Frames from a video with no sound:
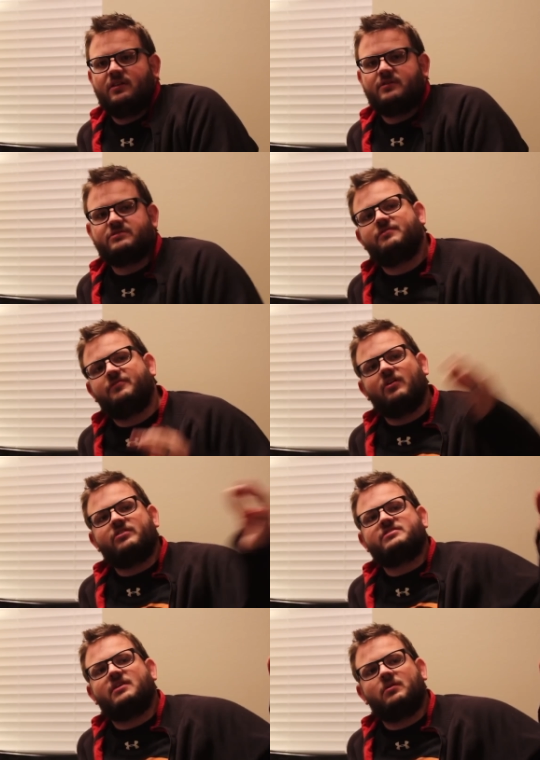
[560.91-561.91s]
that was the
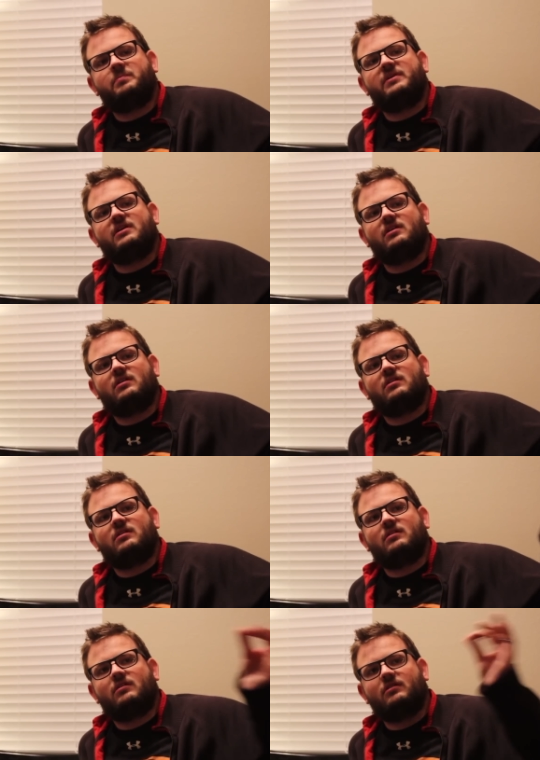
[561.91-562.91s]
farthest I would be
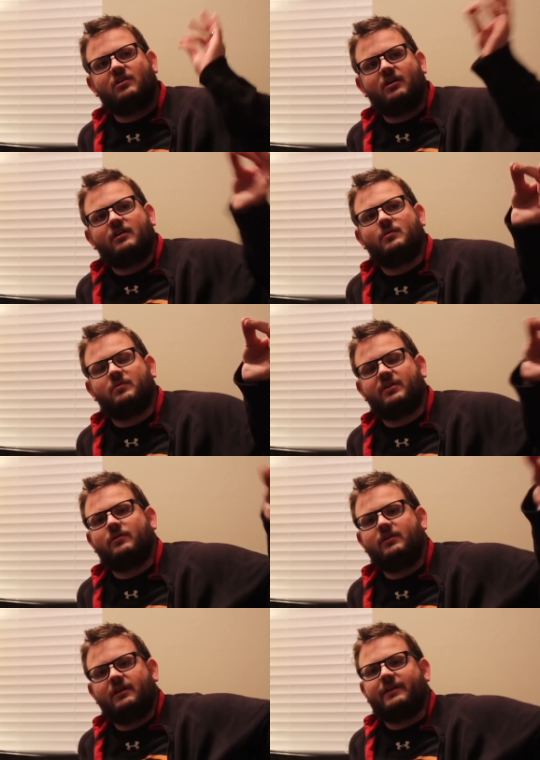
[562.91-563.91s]
talking
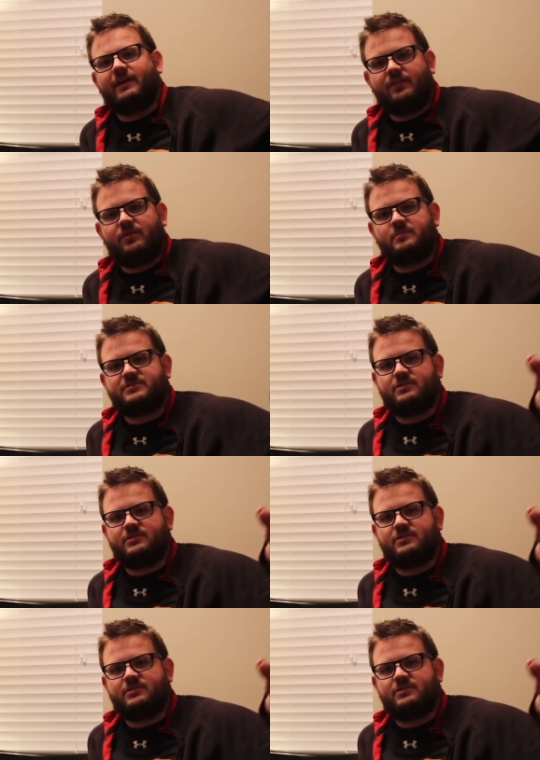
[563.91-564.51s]
without yelling at them.